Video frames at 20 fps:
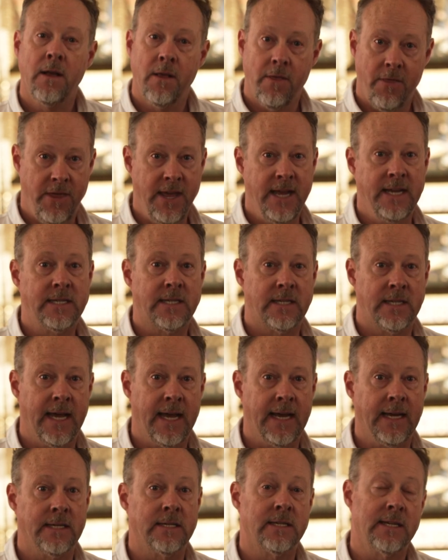these
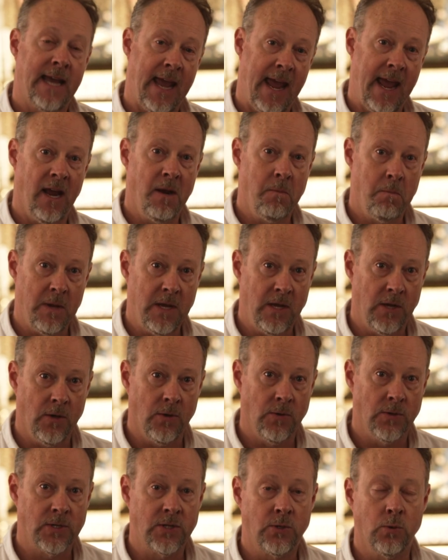things can be
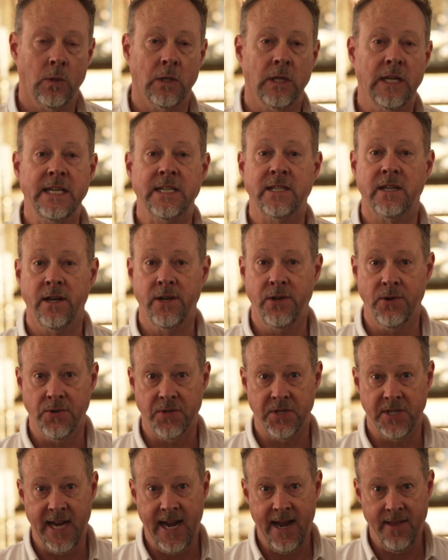used to at least
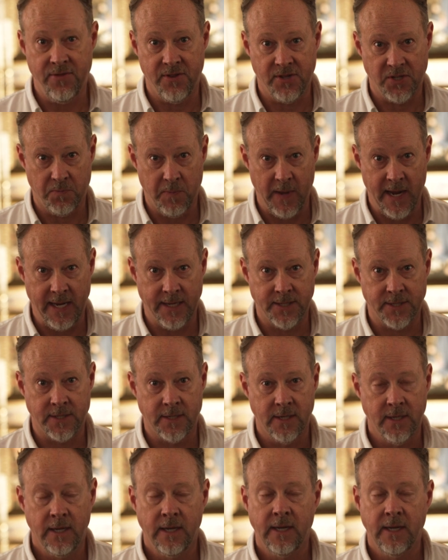understand the space